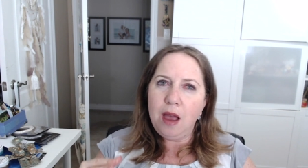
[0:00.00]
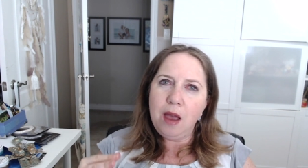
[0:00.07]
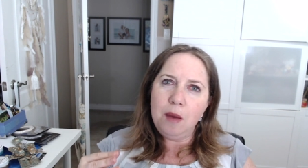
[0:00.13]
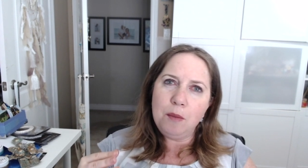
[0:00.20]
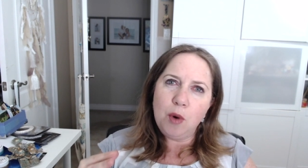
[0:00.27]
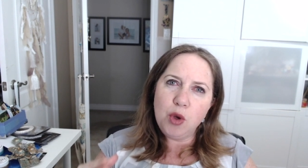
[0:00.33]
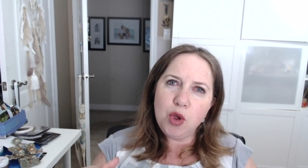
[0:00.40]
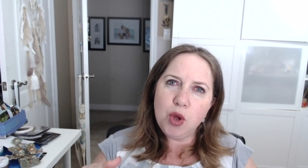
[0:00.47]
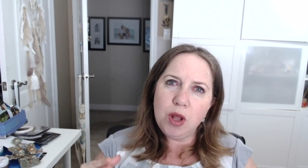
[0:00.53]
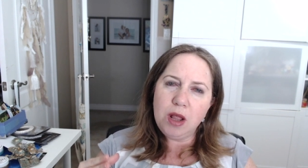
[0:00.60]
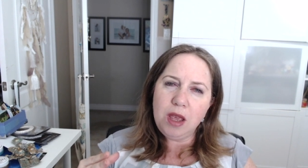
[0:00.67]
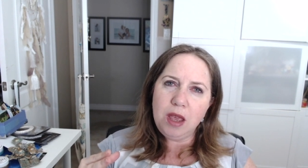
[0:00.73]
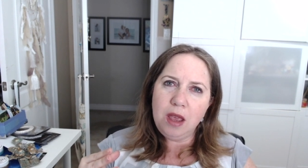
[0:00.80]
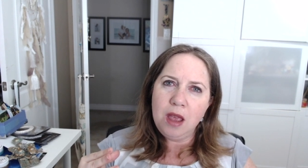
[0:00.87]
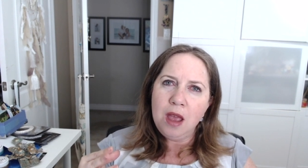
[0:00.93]

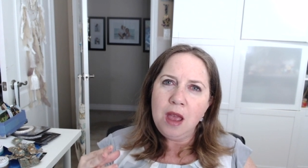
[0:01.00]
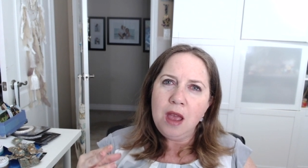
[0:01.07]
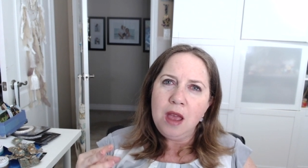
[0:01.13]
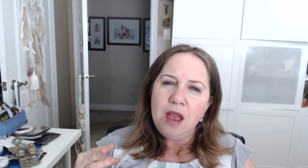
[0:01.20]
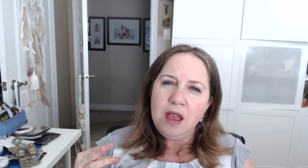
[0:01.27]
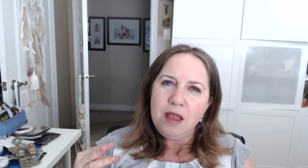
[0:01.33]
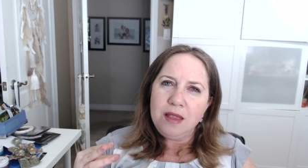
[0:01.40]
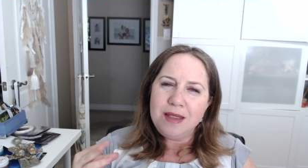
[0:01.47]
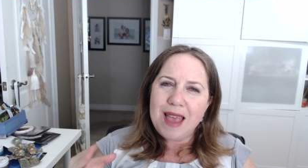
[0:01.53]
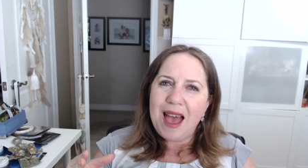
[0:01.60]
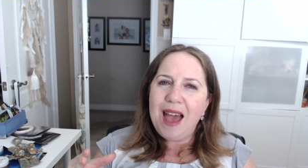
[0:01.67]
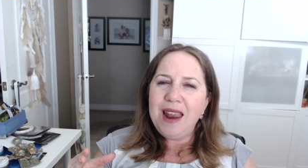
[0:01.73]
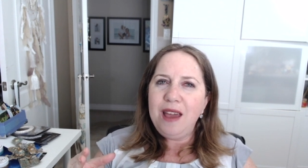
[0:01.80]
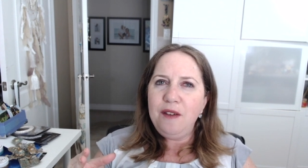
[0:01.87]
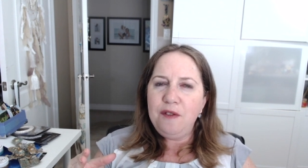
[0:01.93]
emotionally
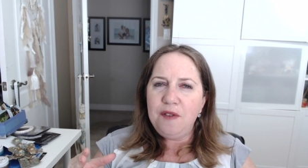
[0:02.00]
sad I